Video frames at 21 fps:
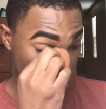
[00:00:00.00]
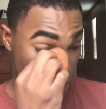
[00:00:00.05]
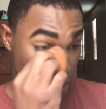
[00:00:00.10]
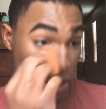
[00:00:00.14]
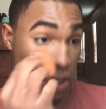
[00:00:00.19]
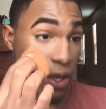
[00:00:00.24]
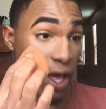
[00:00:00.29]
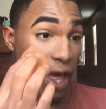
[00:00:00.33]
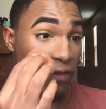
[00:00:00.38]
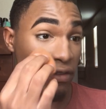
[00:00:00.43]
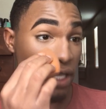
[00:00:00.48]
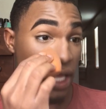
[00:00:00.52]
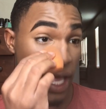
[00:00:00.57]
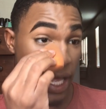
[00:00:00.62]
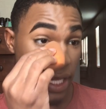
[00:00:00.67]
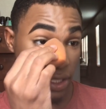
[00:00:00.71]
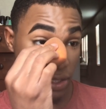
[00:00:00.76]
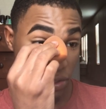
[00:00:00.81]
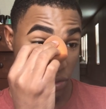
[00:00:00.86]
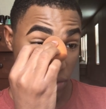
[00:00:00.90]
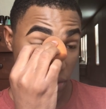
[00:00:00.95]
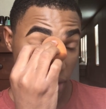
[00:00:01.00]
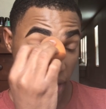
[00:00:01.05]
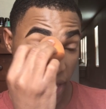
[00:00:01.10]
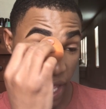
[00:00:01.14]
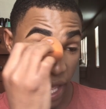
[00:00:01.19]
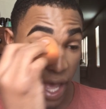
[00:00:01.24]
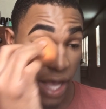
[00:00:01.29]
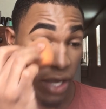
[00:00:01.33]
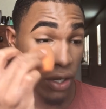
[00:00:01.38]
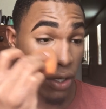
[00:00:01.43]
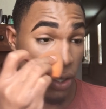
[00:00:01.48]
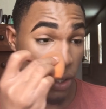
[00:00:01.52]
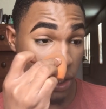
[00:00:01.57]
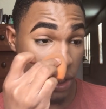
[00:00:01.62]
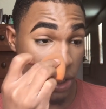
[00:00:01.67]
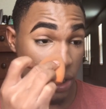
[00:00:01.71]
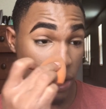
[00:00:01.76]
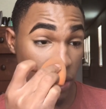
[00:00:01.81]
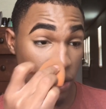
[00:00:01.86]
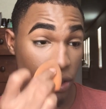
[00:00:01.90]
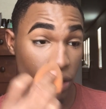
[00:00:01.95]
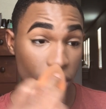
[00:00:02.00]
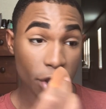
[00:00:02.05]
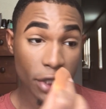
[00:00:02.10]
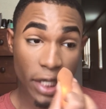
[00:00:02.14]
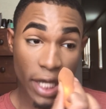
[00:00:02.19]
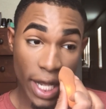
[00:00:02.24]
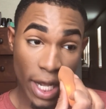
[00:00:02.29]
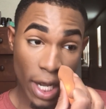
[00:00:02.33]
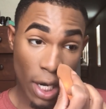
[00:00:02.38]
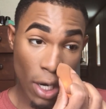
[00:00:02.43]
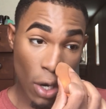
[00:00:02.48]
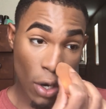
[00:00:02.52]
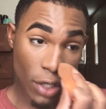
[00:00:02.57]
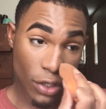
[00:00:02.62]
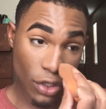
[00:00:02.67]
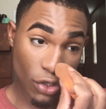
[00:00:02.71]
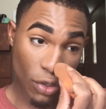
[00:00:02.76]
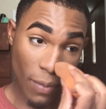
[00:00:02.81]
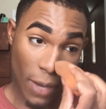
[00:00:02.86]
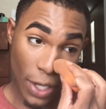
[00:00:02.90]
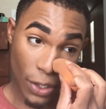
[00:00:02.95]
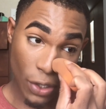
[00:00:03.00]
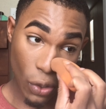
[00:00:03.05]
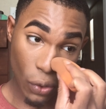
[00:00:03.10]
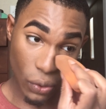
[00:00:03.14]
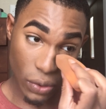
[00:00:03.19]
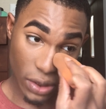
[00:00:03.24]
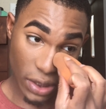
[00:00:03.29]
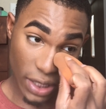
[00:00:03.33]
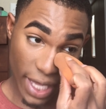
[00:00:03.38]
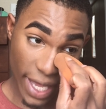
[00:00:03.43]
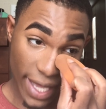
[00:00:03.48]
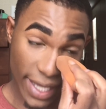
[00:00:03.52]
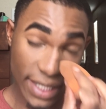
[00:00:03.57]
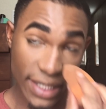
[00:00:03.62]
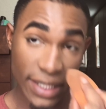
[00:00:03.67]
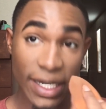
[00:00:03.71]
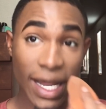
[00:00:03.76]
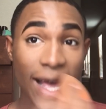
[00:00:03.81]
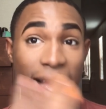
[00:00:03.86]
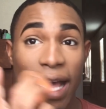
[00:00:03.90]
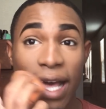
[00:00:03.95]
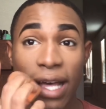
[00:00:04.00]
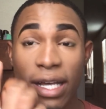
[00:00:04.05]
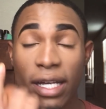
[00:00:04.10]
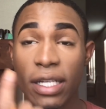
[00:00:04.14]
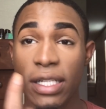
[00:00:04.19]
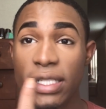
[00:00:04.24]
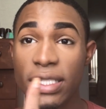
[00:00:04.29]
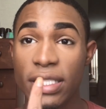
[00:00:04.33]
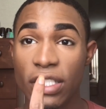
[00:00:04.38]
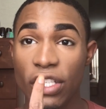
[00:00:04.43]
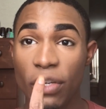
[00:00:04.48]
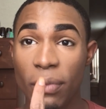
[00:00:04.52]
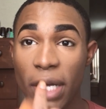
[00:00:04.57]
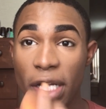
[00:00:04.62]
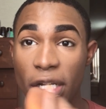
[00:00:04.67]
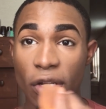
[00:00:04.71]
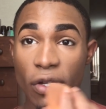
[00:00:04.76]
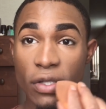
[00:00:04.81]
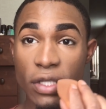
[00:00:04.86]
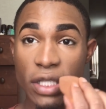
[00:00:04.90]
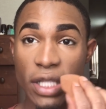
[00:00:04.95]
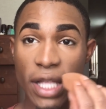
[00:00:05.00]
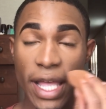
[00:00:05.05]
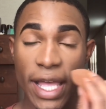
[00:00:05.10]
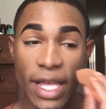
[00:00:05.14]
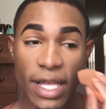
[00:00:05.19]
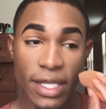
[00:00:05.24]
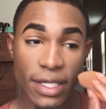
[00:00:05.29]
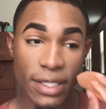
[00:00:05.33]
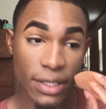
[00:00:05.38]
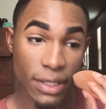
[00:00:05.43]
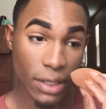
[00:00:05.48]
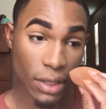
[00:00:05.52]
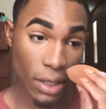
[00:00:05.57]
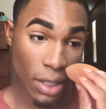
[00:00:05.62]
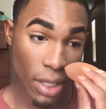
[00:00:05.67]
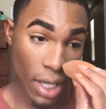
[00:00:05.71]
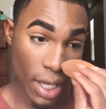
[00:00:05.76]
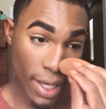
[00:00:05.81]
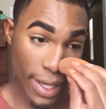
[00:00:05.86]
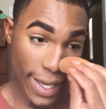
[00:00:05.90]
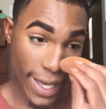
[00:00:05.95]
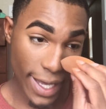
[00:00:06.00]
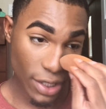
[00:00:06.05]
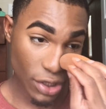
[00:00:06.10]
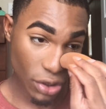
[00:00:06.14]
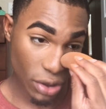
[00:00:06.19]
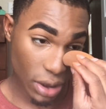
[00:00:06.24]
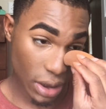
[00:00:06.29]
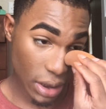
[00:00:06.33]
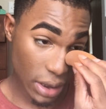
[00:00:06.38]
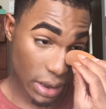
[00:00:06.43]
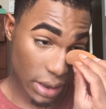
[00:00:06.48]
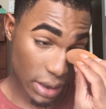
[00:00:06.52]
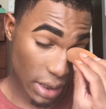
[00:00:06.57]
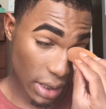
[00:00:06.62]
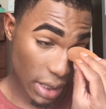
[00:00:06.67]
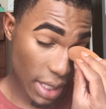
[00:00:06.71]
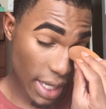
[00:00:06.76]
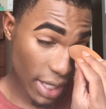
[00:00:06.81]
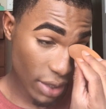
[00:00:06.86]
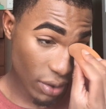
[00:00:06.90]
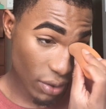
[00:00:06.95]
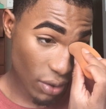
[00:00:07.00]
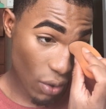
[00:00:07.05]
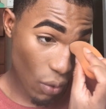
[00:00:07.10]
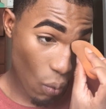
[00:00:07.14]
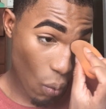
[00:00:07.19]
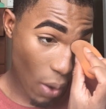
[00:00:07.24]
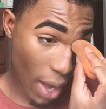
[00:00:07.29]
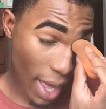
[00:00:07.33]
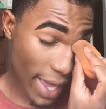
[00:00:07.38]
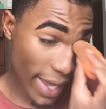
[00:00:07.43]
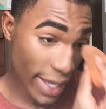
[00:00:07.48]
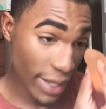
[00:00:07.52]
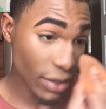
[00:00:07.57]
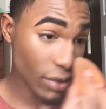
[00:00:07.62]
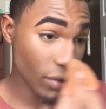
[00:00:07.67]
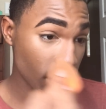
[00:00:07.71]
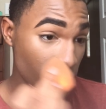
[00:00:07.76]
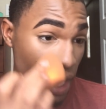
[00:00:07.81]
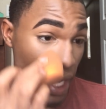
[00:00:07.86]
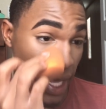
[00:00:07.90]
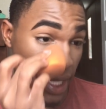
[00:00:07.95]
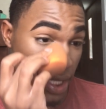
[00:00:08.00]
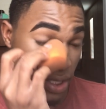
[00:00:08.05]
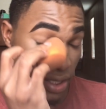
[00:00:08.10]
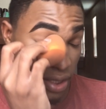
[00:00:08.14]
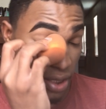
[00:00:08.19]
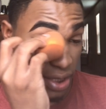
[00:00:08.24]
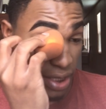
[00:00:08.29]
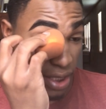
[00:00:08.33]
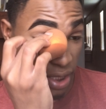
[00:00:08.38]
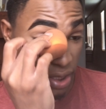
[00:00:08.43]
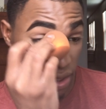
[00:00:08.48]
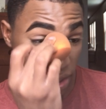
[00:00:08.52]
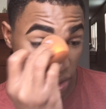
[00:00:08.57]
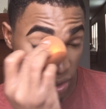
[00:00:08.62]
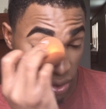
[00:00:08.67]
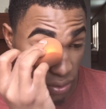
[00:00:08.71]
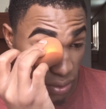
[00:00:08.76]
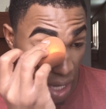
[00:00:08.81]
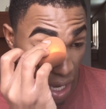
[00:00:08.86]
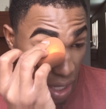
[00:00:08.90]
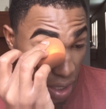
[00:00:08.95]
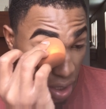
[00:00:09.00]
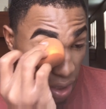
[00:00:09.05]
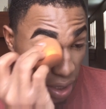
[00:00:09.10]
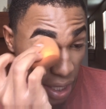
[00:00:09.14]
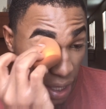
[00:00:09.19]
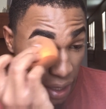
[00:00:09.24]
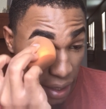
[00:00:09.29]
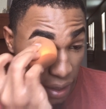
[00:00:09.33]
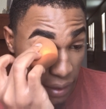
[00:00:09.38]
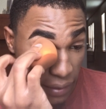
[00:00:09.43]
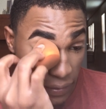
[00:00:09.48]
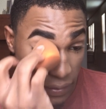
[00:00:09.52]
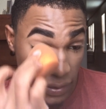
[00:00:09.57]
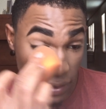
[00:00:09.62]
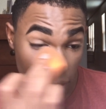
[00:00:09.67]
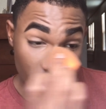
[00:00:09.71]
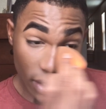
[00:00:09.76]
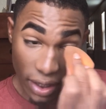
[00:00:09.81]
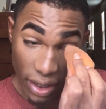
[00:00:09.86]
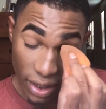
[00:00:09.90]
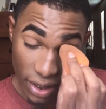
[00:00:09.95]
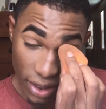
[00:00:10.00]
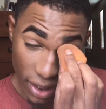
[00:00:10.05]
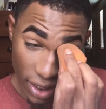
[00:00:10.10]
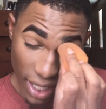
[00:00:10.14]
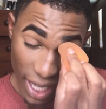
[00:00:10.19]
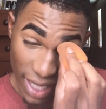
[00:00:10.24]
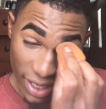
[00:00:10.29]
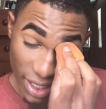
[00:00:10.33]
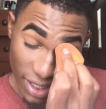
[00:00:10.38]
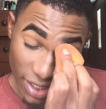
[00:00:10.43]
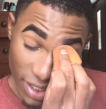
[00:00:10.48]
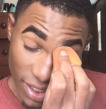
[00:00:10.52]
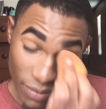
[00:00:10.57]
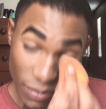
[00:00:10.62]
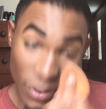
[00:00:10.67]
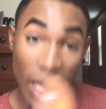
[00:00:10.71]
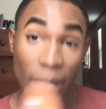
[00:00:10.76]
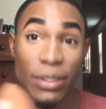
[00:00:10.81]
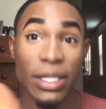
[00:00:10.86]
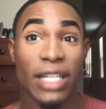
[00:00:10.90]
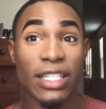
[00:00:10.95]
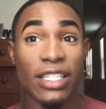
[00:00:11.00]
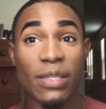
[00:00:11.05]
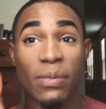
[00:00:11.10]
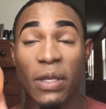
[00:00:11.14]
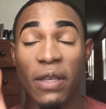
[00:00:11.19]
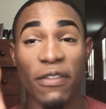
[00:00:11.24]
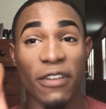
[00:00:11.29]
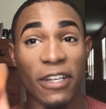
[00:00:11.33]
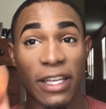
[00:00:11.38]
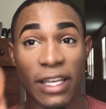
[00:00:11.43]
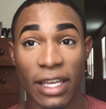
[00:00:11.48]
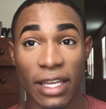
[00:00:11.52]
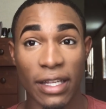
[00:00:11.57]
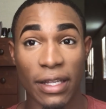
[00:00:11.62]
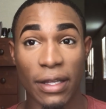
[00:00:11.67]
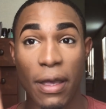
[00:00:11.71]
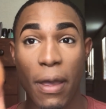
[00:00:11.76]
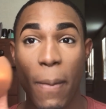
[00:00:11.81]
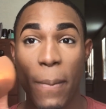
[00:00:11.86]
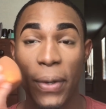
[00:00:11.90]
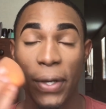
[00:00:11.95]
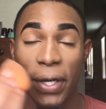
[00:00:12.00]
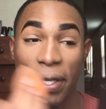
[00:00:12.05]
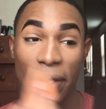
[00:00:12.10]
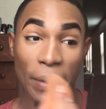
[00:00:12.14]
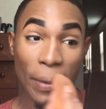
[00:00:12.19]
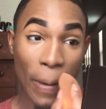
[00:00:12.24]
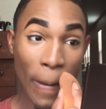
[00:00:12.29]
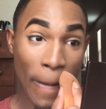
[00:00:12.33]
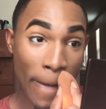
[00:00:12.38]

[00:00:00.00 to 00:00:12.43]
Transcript: So after I do that, I contour my nose last, and I conceal my nose last. As you can see, I don't know why I do that. I just tend to do that a lot. I think sometimes I just be forgetting, but